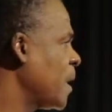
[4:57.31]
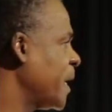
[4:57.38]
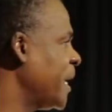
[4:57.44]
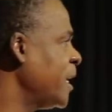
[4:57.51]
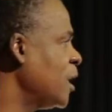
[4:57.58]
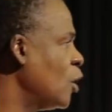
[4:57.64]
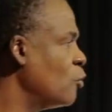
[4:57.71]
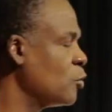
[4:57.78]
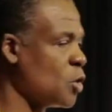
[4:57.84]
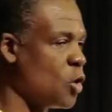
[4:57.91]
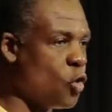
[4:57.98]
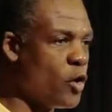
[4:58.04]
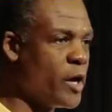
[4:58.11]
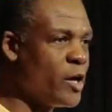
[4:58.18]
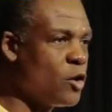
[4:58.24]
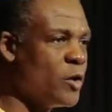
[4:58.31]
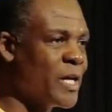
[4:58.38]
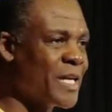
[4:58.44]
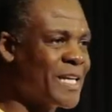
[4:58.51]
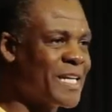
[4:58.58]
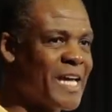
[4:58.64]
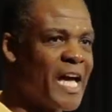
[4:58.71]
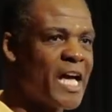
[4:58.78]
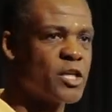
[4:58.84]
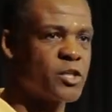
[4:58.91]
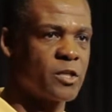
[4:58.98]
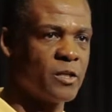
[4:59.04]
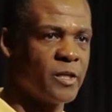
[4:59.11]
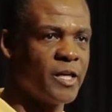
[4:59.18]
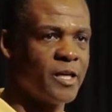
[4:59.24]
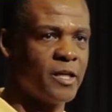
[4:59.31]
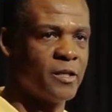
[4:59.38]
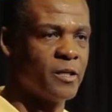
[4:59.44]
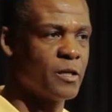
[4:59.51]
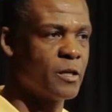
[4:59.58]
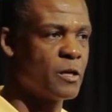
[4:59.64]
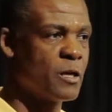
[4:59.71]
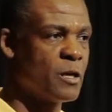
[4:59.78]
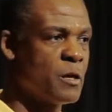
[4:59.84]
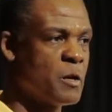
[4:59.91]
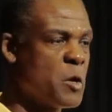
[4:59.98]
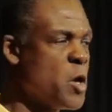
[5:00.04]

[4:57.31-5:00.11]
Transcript: he owned oil and gasoline.